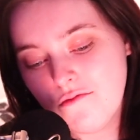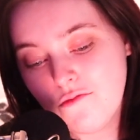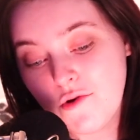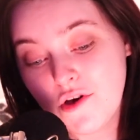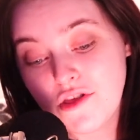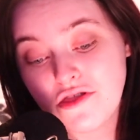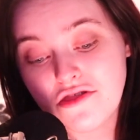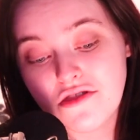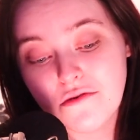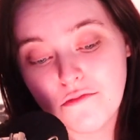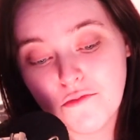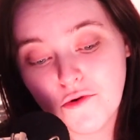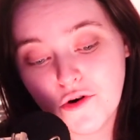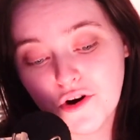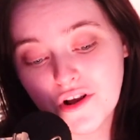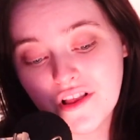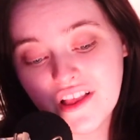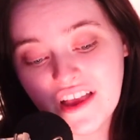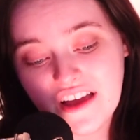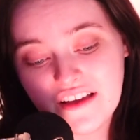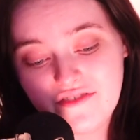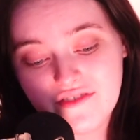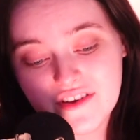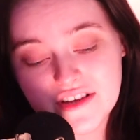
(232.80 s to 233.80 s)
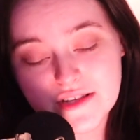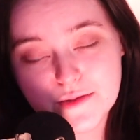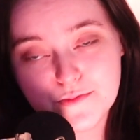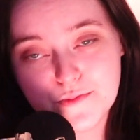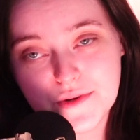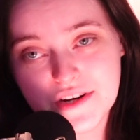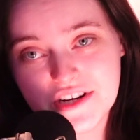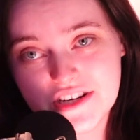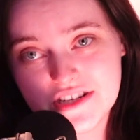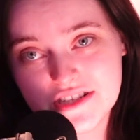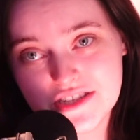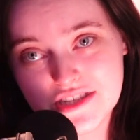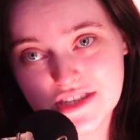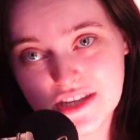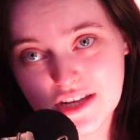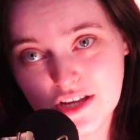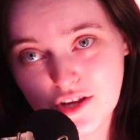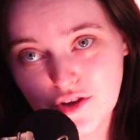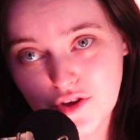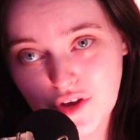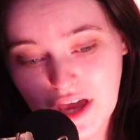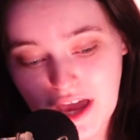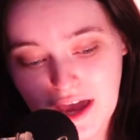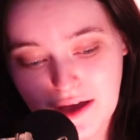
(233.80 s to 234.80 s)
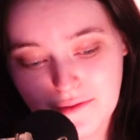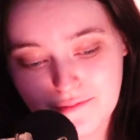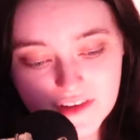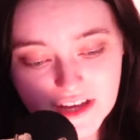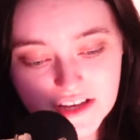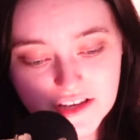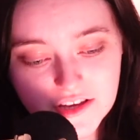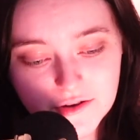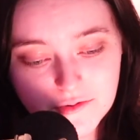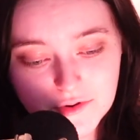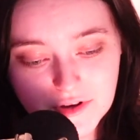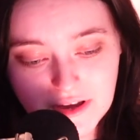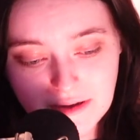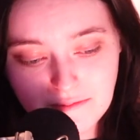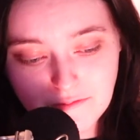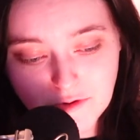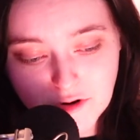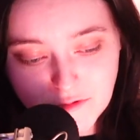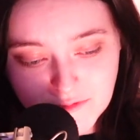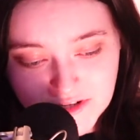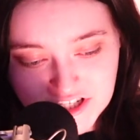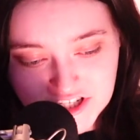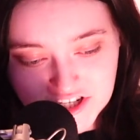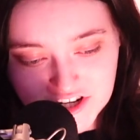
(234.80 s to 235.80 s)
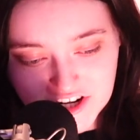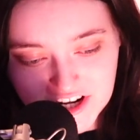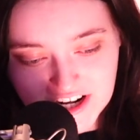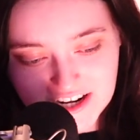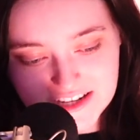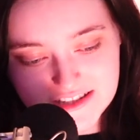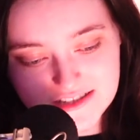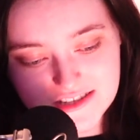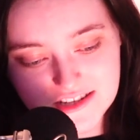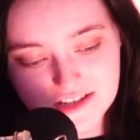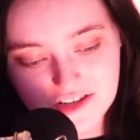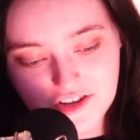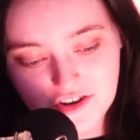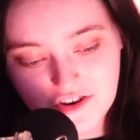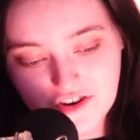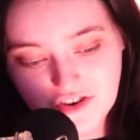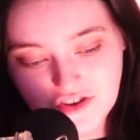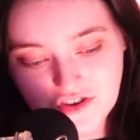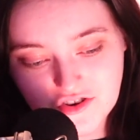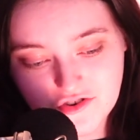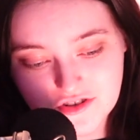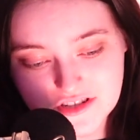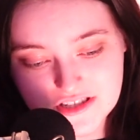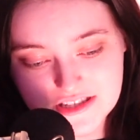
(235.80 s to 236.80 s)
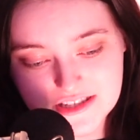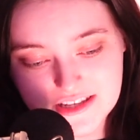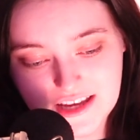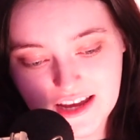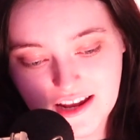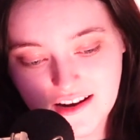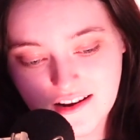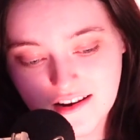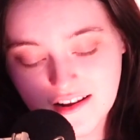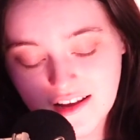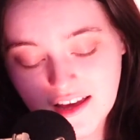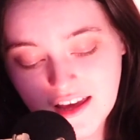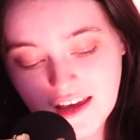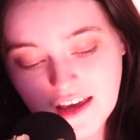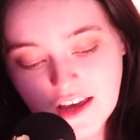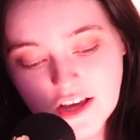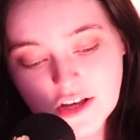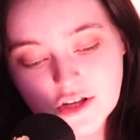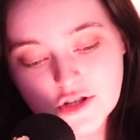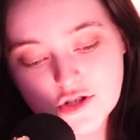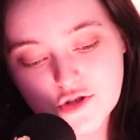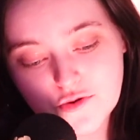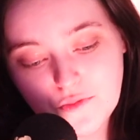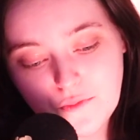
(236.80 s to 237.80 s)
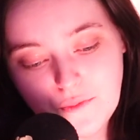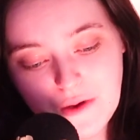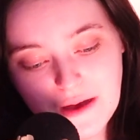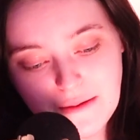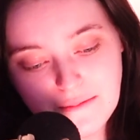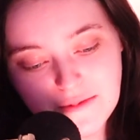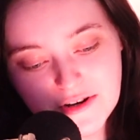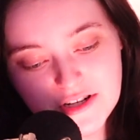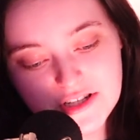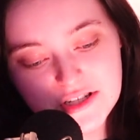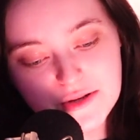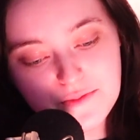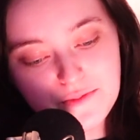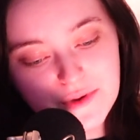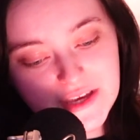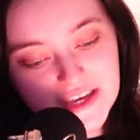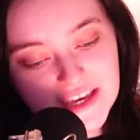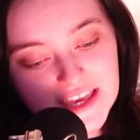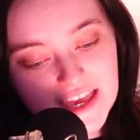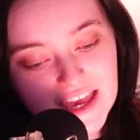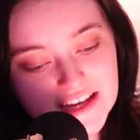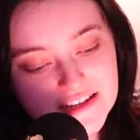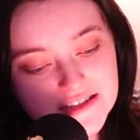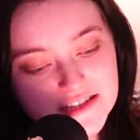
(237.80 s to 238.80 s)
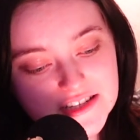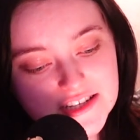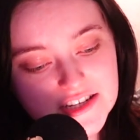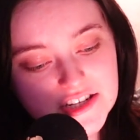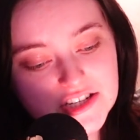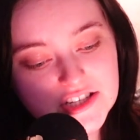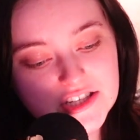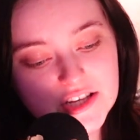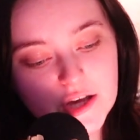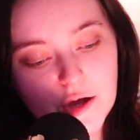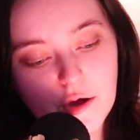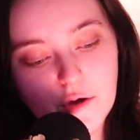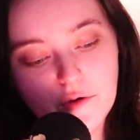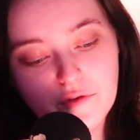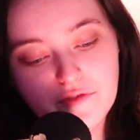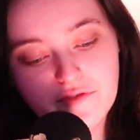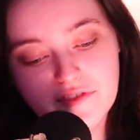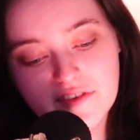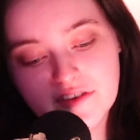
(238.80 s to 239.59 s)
with the more life experience that you get. You will get more mature and secure in your own skin. So remember to be kind to yourself